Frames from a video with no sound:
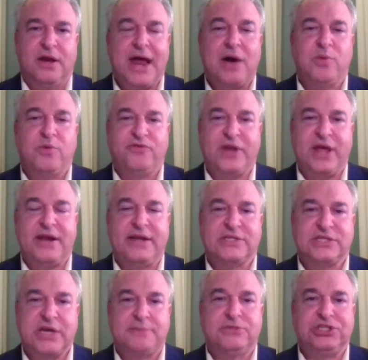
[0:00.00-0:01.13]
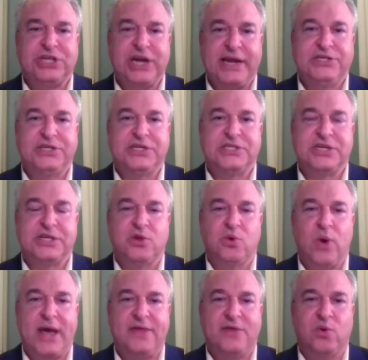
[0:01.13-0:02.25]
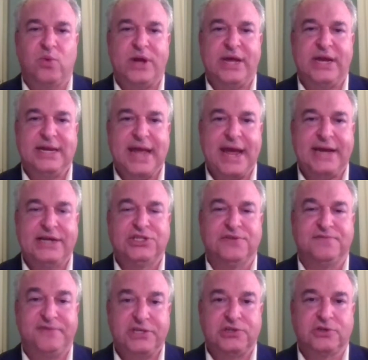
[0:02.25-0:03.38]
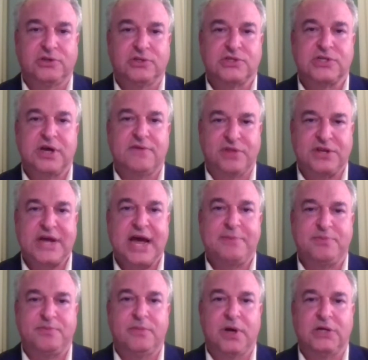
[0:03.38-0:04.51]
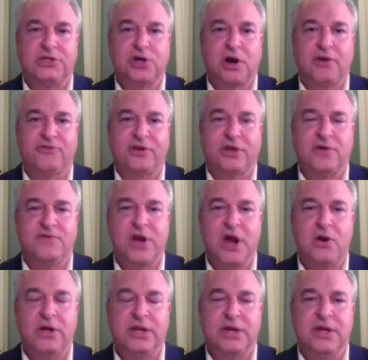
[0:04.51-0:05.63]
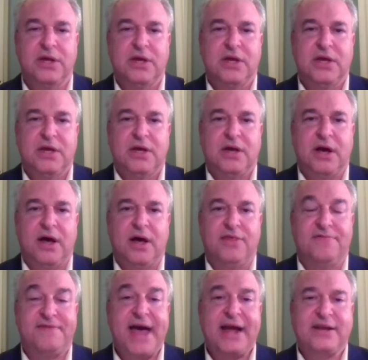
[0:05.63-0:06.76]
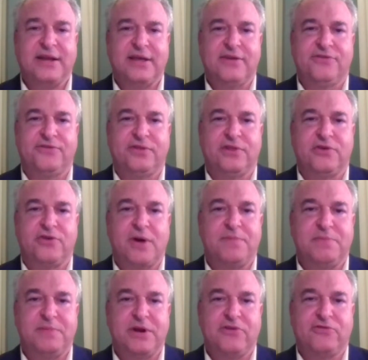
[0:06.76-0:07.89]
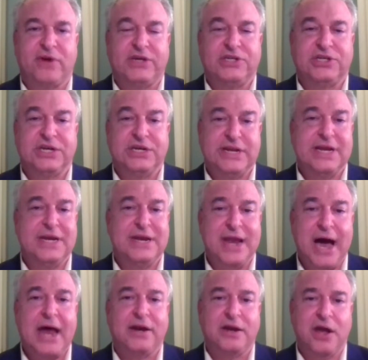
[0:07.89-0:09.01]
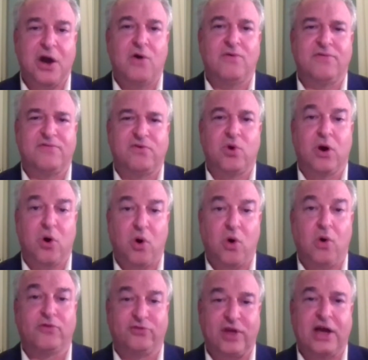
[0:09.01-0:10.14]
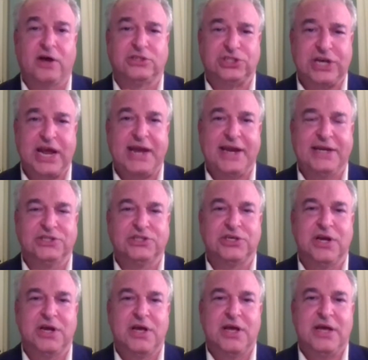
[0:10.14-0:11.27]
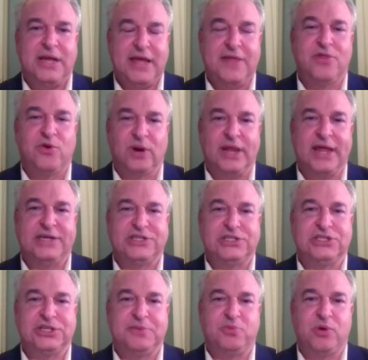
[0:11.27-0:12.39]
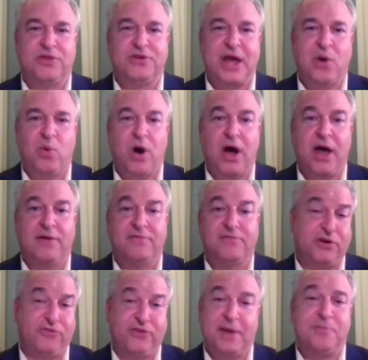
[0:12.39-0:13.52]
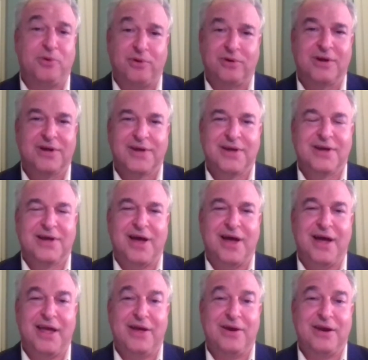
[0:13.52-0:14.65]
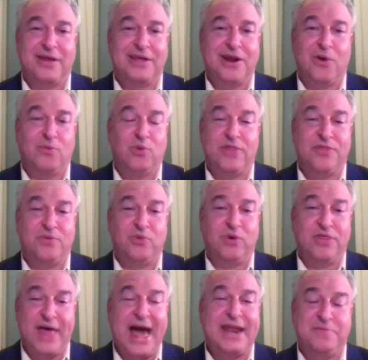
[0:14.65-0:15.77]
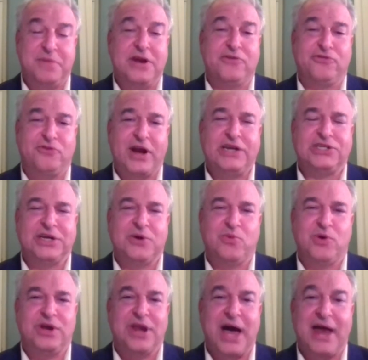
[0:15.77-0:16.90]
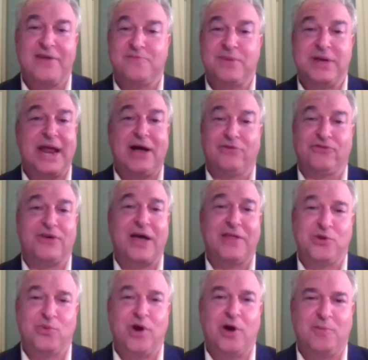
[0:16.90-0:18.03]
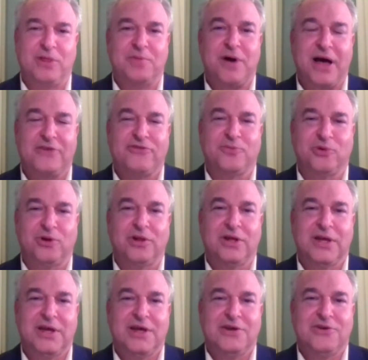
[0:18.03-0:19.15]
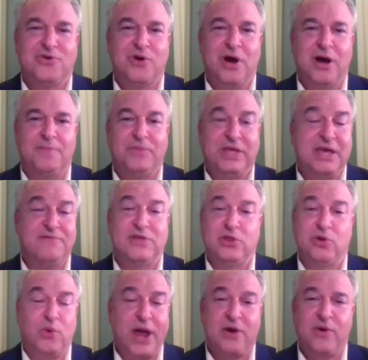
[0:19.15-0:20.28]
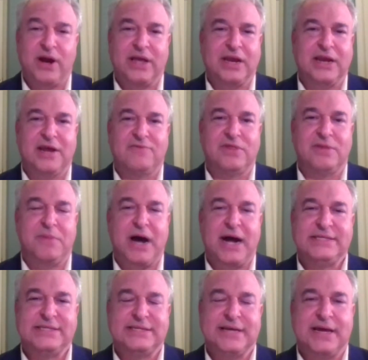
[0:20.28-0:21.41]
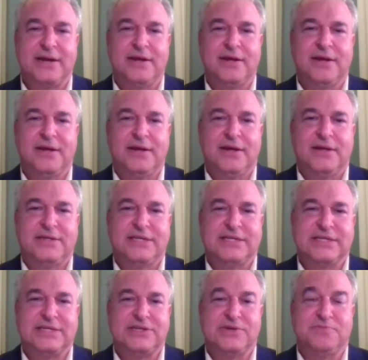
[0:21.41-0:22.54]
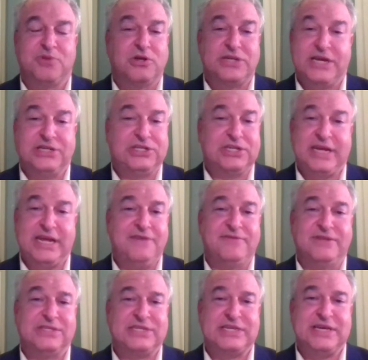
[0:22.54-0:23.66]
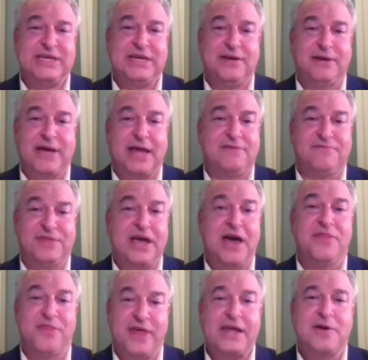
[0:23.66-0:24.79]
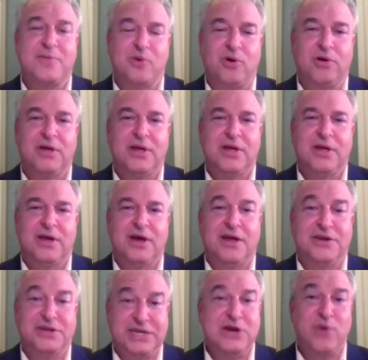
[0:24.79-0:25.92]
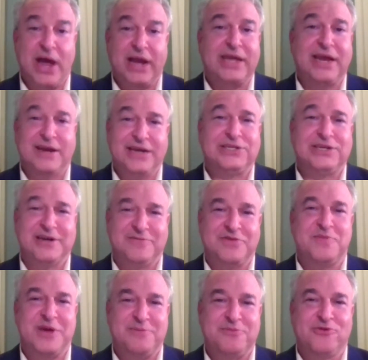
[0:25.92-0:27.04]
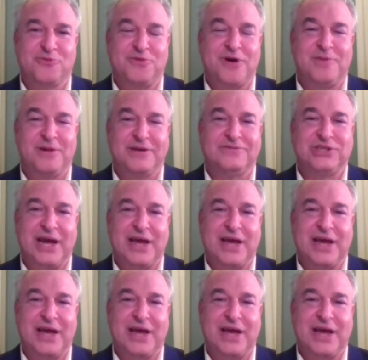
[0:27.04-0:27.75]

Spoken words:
notwithstanding some changes in the way that we engage officials of the type, Charles, that you've noted, the fact is the Trump administration did not go for wholesale change in the relationship with Taiwan. For example, with that administration, it would not have been outside the realm of the possible to, given the rhetoric and given the mindset, to potentially even see kind of the unthinkable, de-recognition of the People's Republic of